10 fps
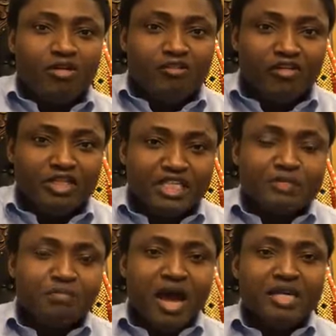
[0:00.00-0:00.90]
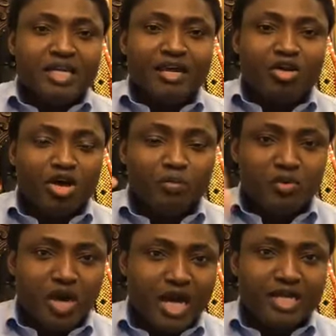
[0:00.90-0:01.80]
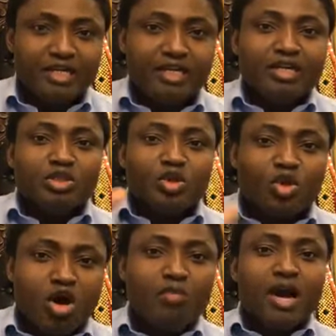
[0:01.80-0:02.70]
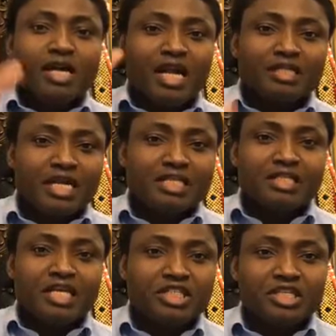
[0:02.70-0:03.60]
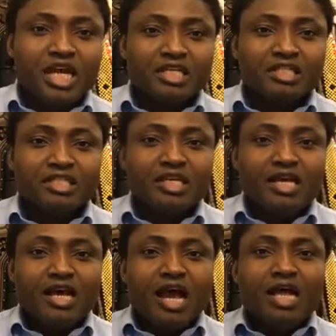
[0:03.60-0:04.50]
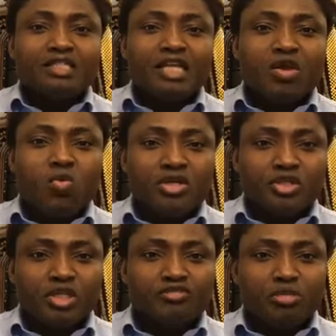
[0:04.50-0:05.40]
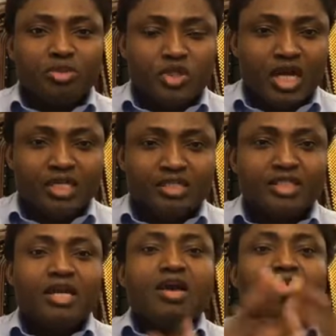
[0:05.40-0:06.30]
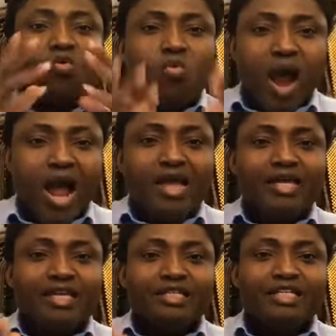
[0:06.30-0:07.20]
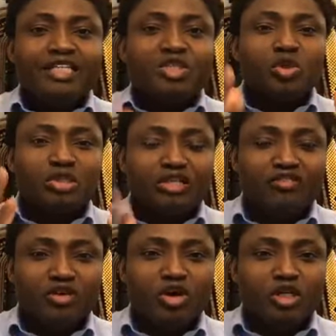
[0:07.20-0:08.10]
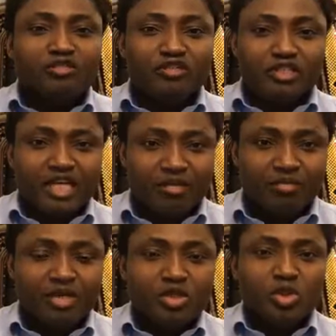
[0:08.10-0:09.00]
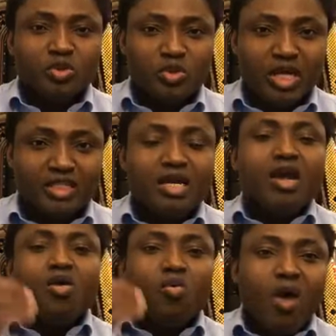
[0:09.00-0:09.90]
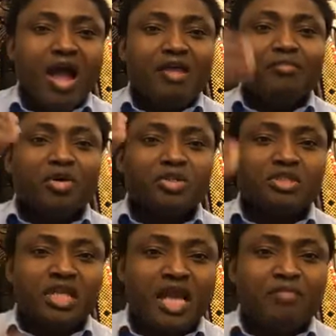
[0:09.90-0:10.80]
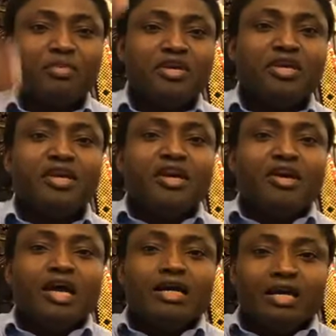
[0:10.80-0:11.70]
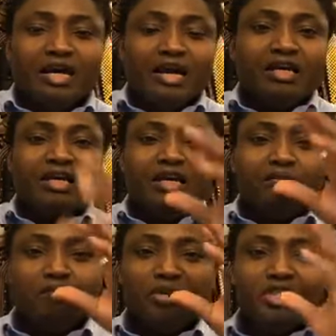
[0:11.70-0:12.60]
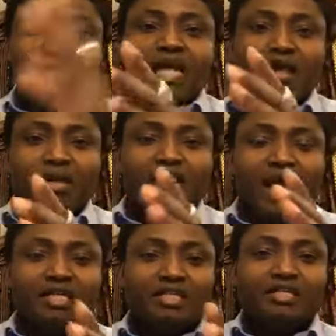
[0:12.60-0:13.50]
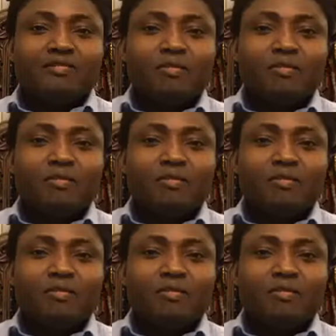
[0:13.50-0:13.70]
for this man they called Buhari, to come and address Nigerians and take questions from journalists? Why is it so difficult for them to do that? Why must they be putting cameras,